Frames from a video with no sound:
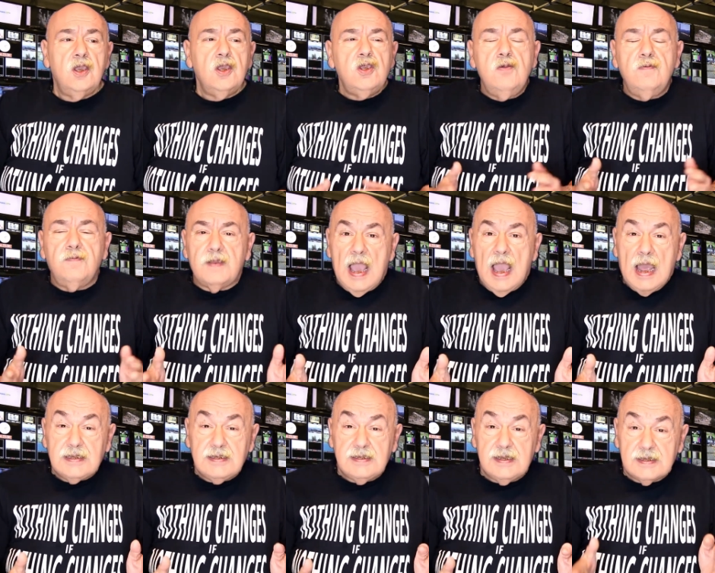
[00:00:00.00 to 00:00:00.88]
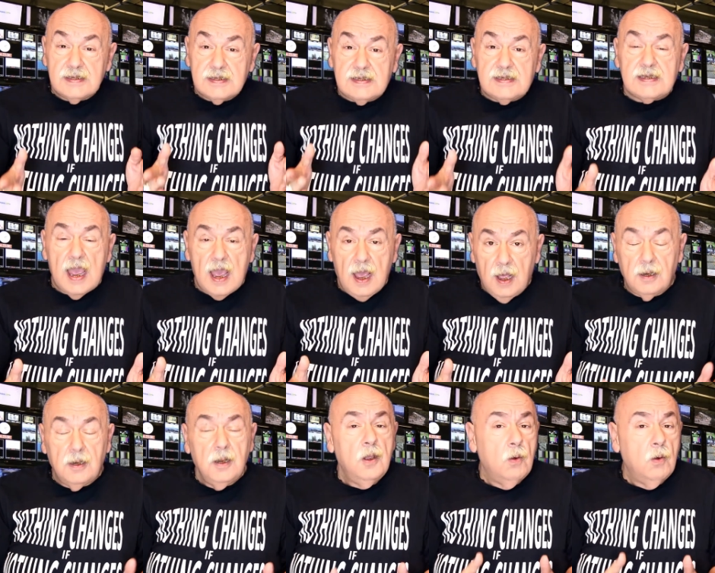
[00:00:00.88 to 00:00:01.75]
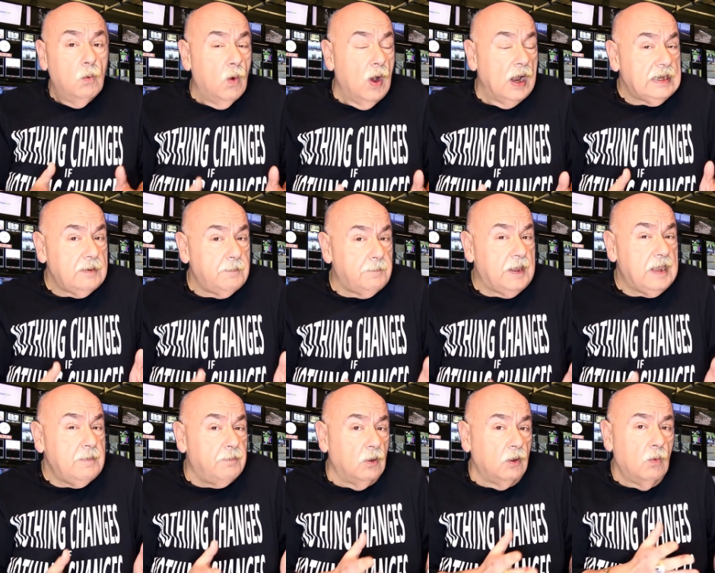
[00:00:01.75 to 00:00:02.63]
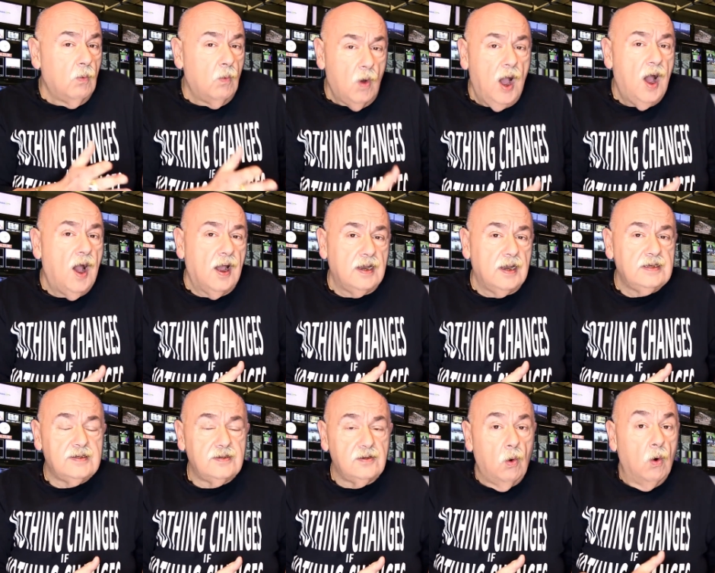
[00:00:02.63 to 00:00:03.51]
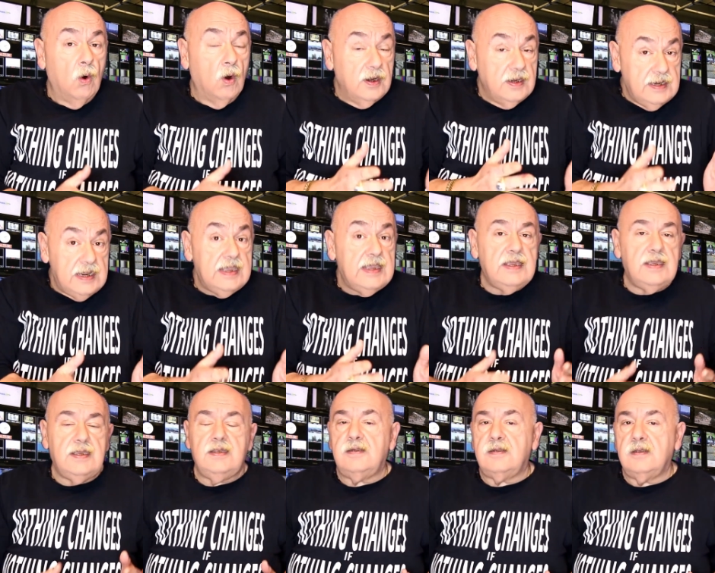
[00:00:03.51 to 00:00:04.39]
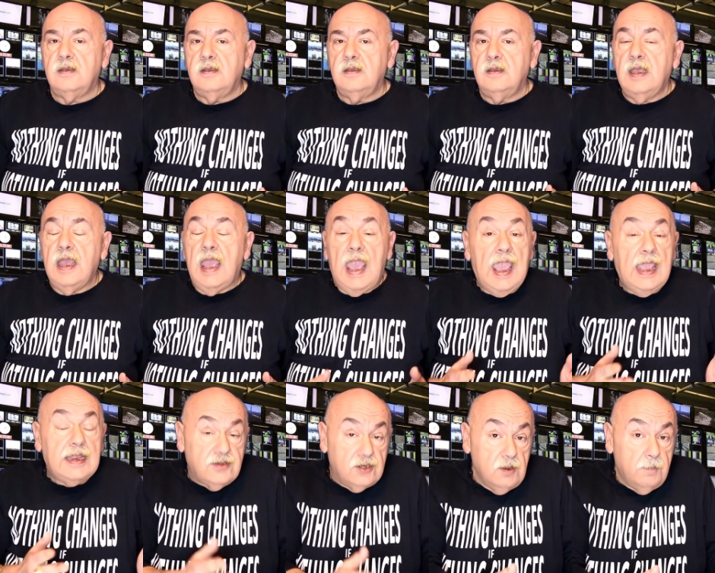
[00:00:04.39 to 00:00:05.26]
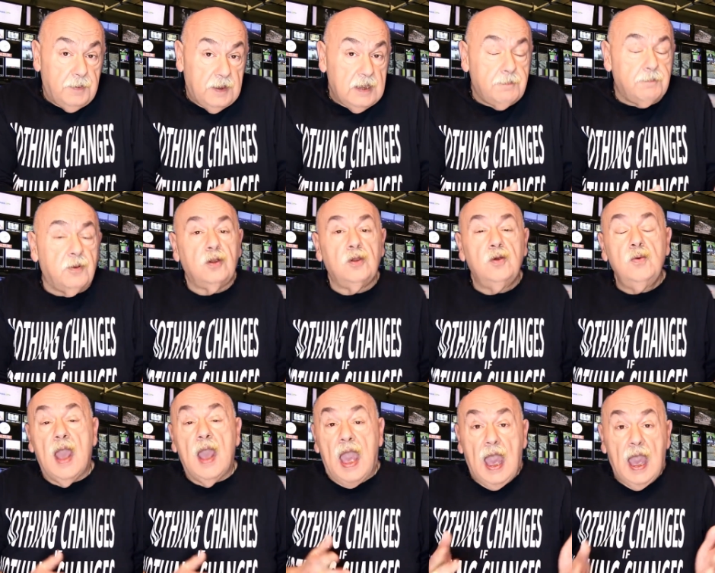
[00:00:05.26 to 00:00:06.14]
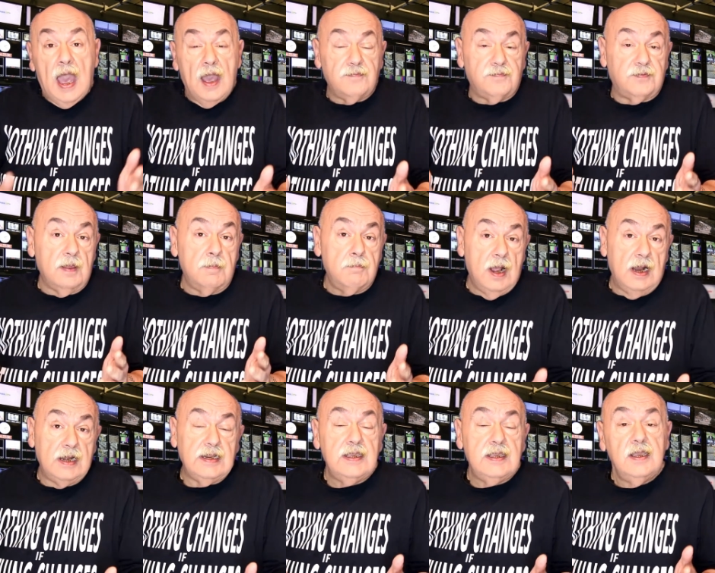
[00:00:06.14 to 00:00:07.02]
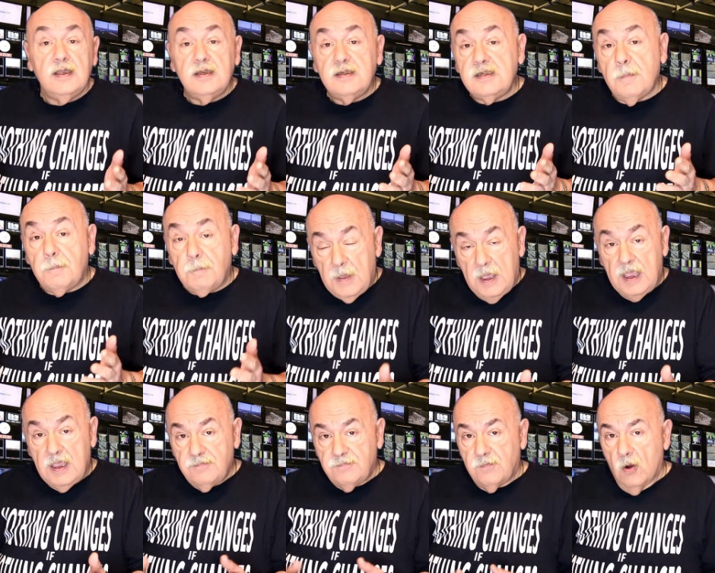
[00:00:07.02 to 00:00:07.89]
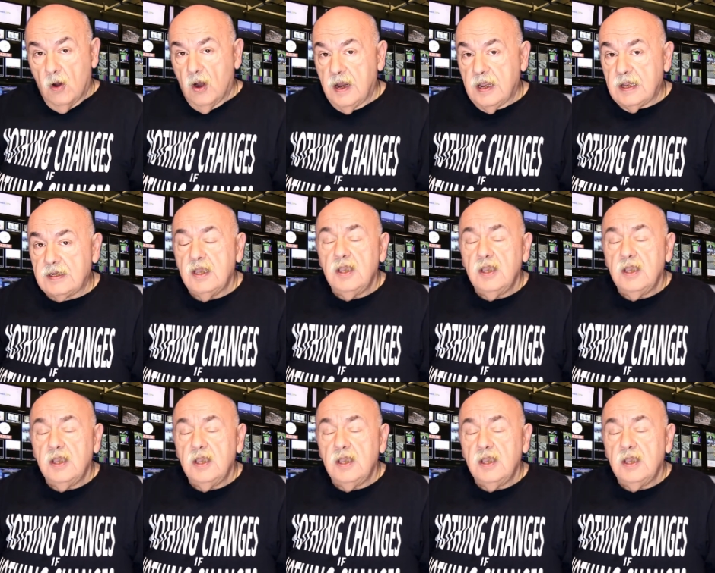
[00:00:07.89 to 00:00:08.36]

you've got to sell what people want or need to people who have the money to pay for it.